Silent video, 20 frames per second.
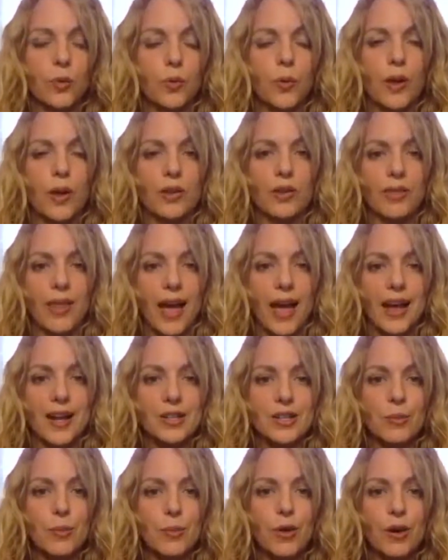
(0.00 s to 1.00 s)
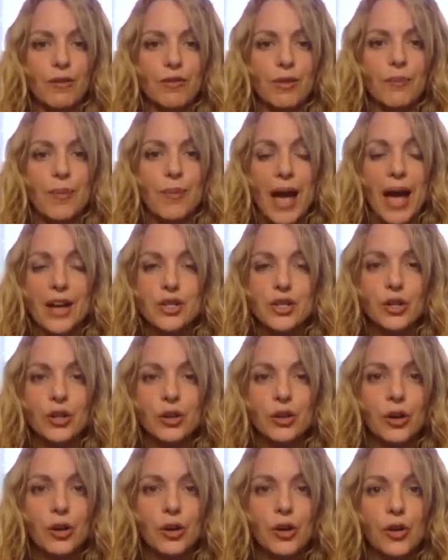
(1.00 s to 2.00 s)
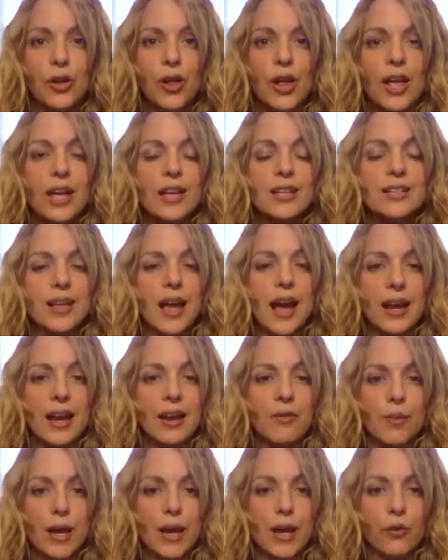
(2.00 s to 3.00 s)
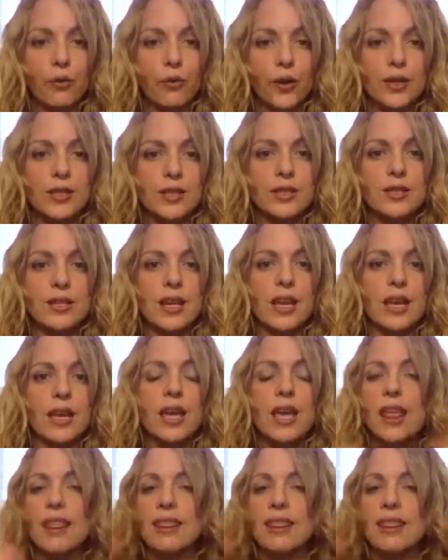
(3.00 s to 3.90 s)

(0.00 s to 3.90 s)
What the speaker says: whether that's more of the magical side of manifesting.